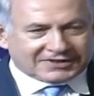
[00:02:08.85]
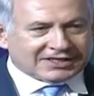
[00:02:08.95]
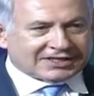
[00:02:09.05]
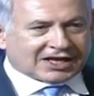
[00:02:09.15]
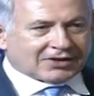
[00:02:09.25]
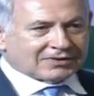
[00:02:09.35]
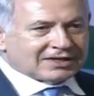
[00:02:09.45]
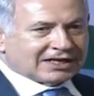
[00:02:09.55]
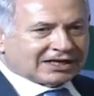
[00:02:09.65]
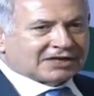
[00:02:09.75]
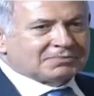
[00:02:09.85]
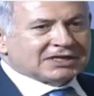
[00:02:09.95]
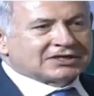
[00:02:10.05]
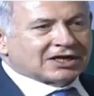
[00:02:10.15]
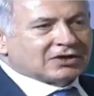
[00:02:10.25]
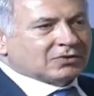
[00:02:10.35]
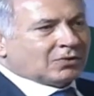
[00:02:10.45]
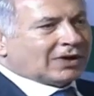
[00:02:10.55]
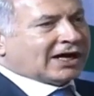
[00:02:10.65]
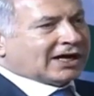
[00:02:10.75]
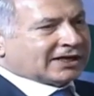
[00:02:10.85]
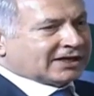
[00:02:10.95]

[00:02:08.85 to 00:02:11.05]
Now, let me tell you why